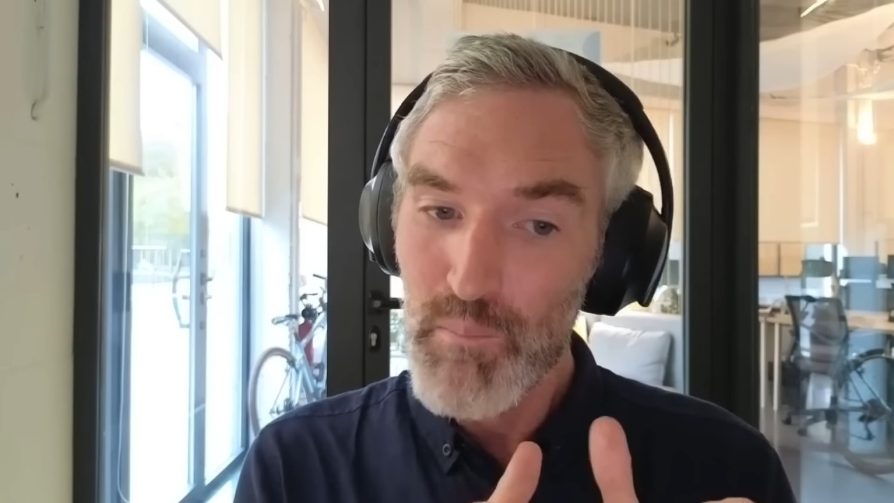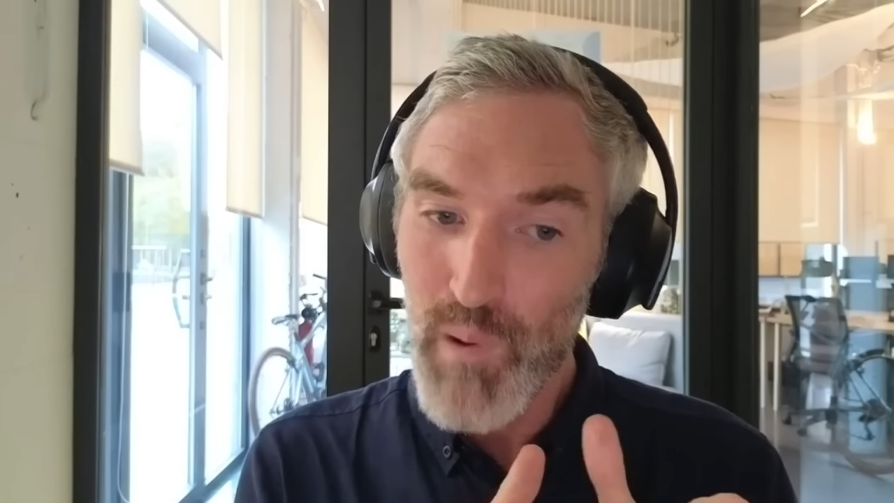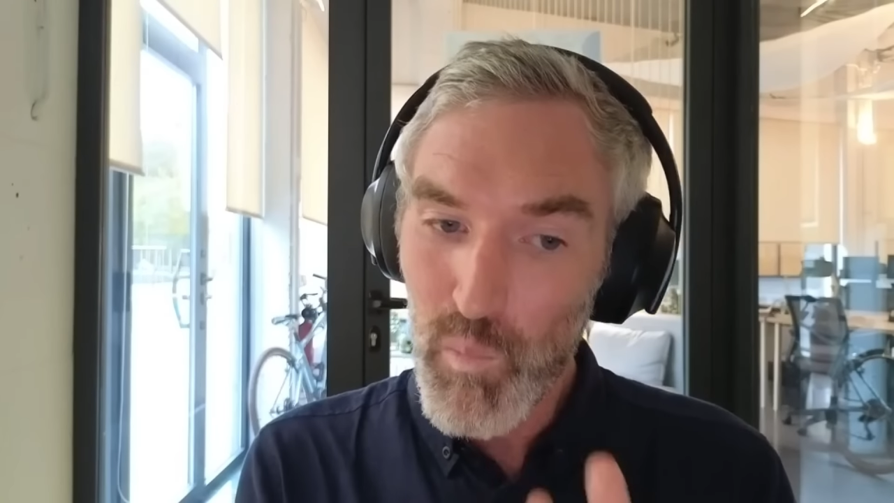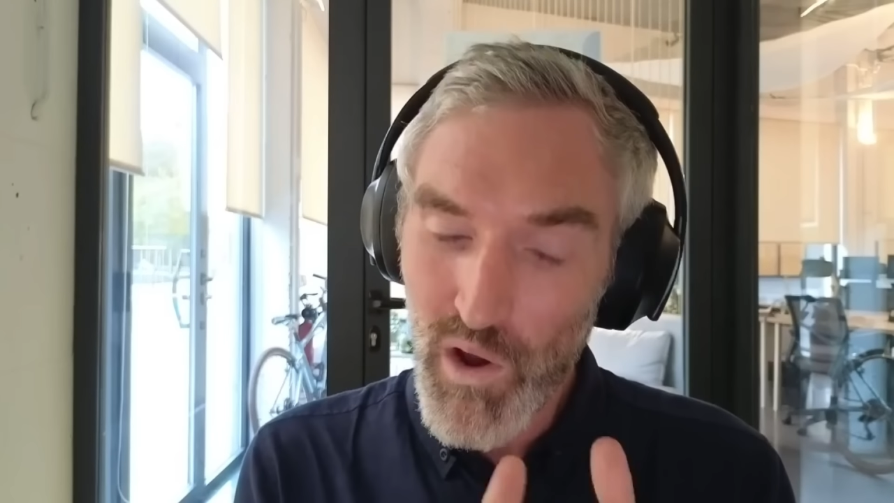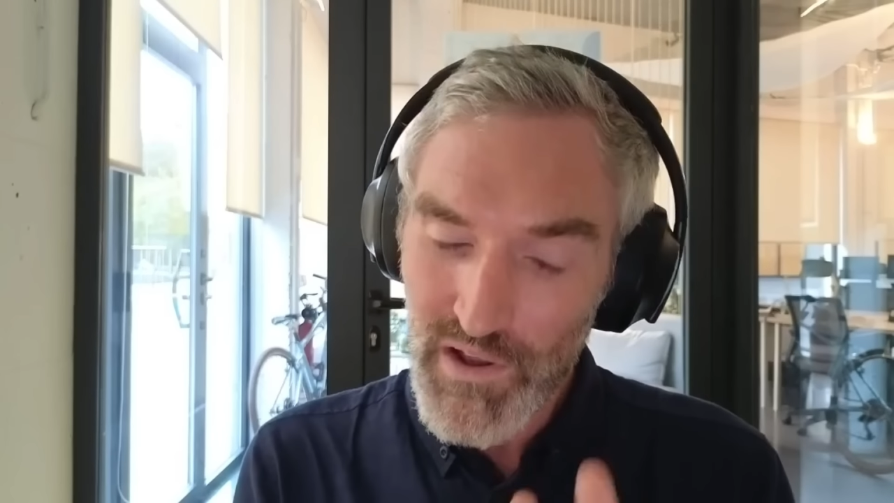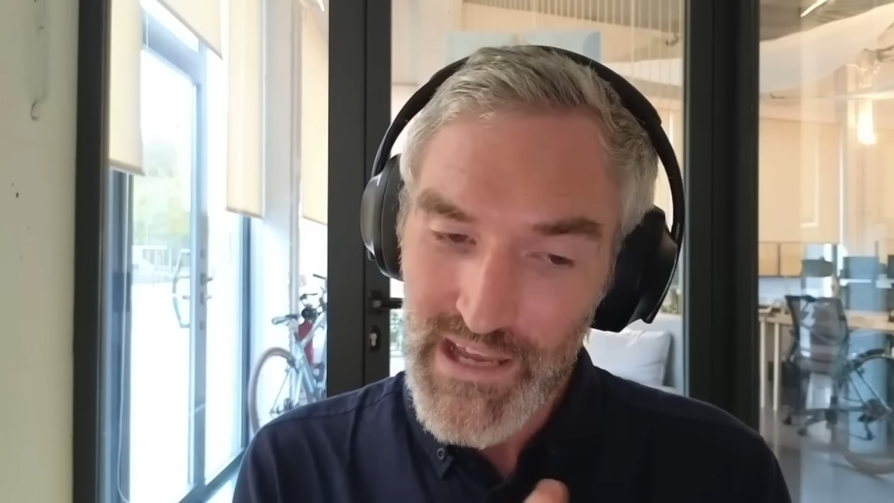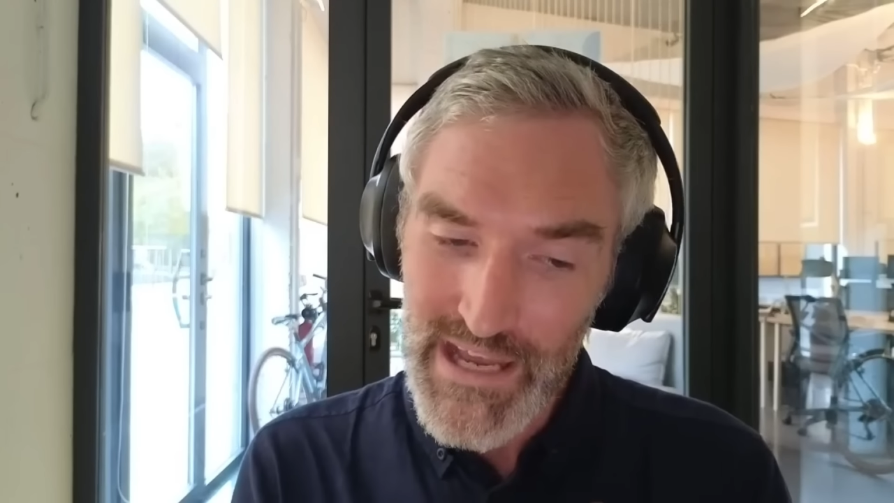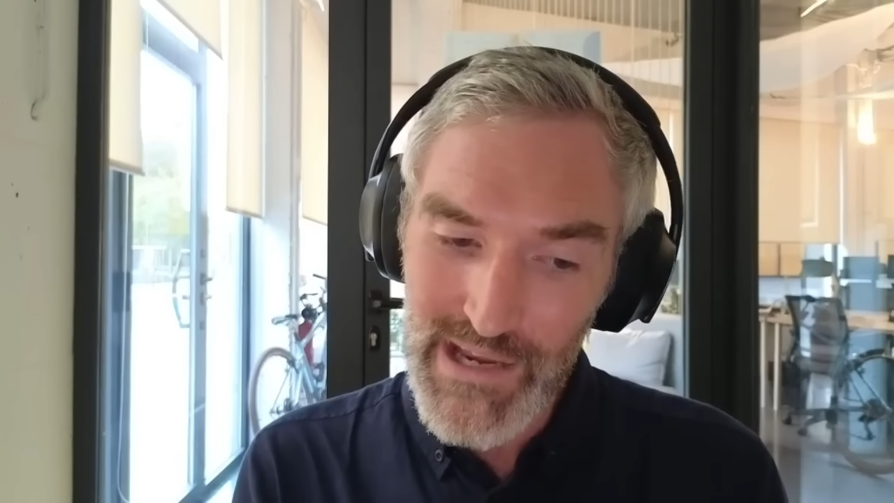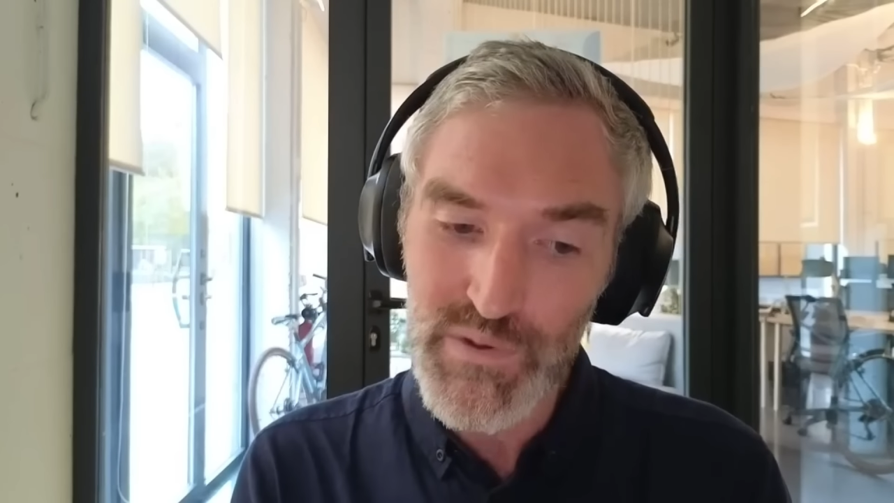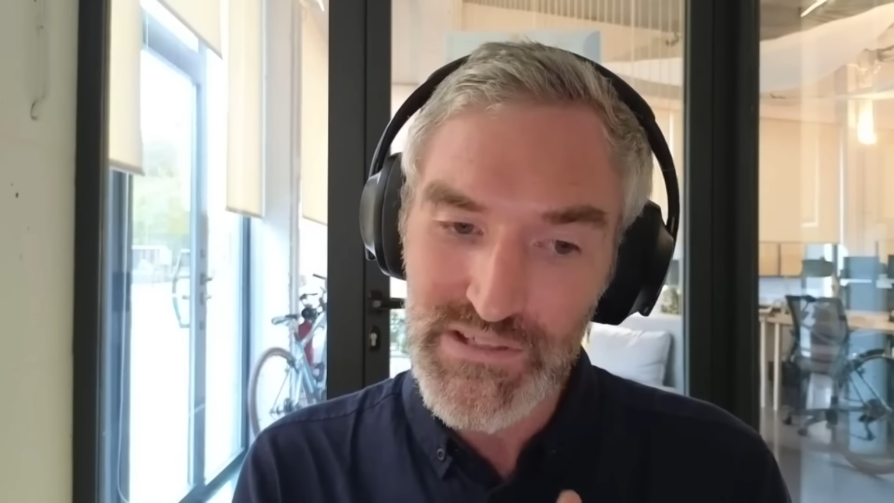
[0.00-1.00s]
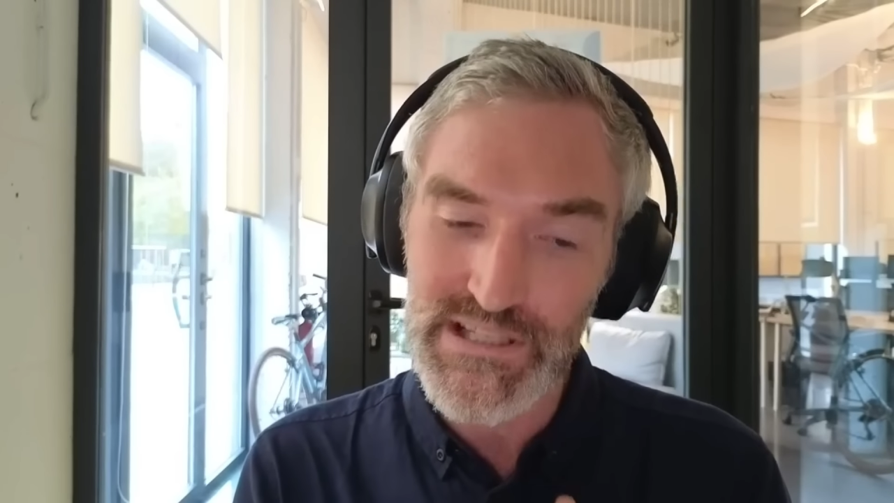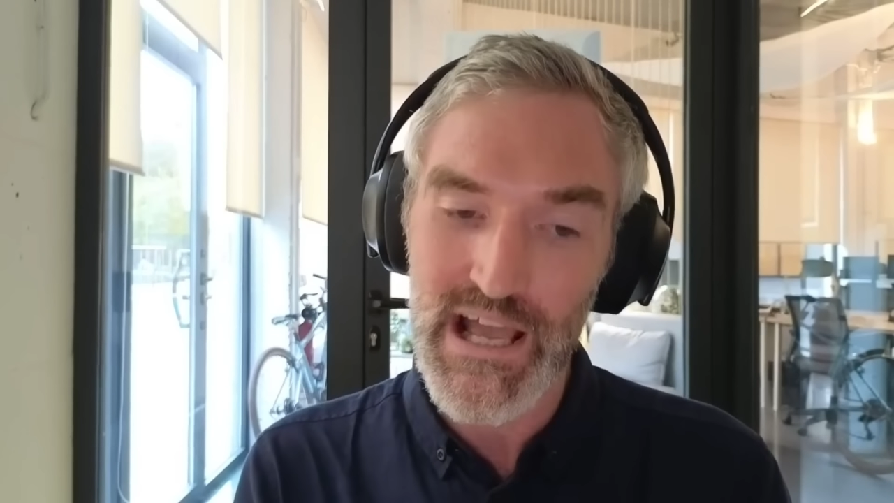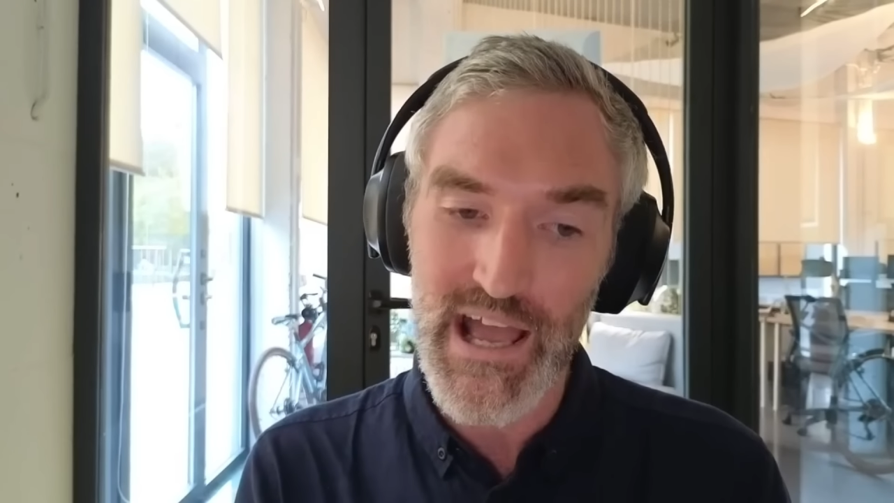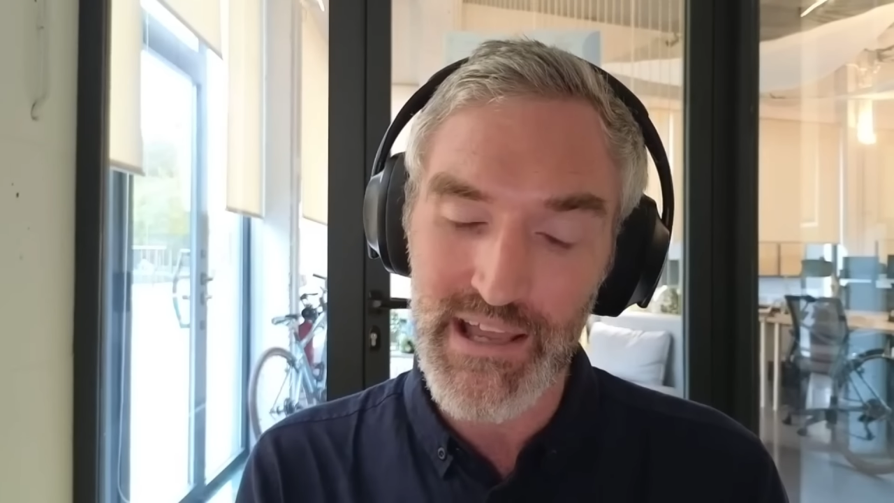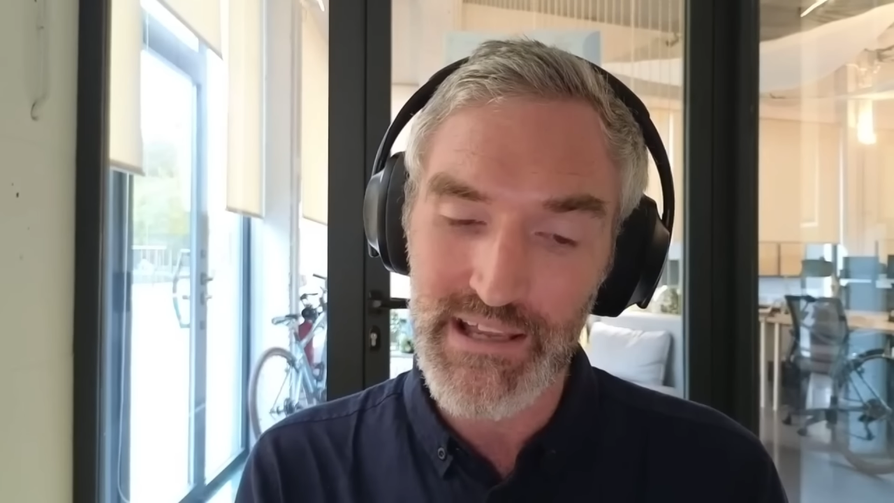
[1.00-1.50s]
But what he was
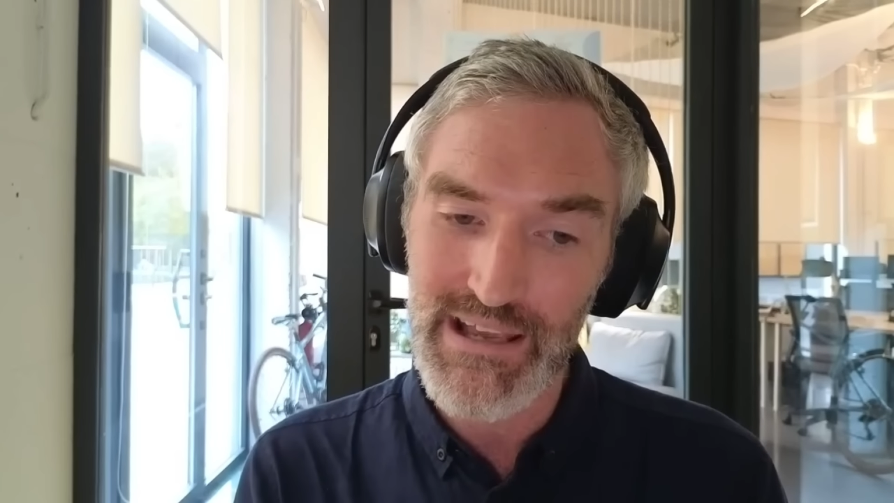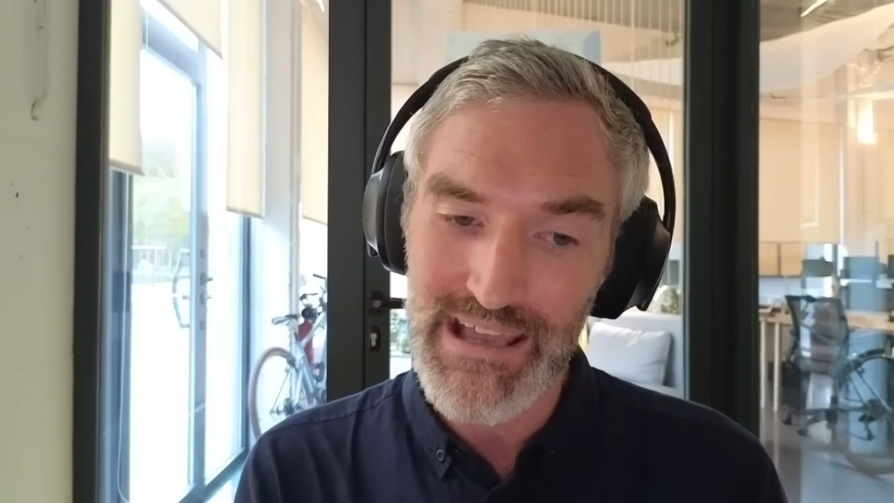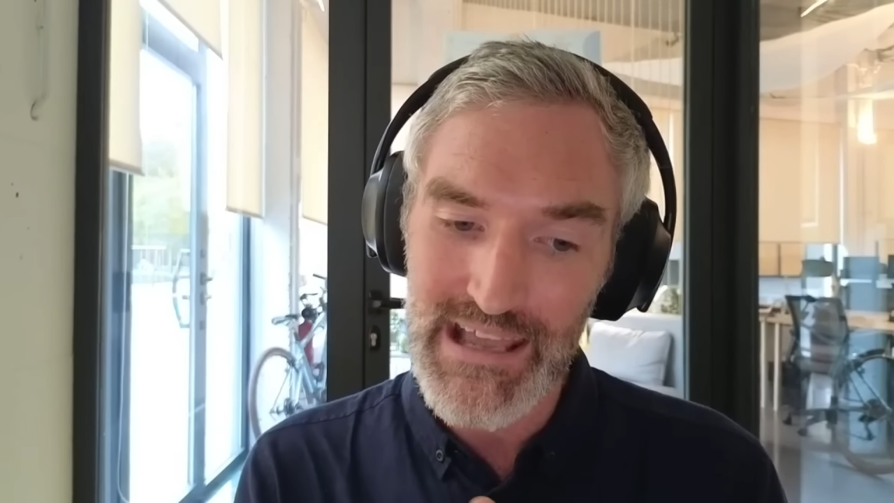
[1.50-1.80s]
saying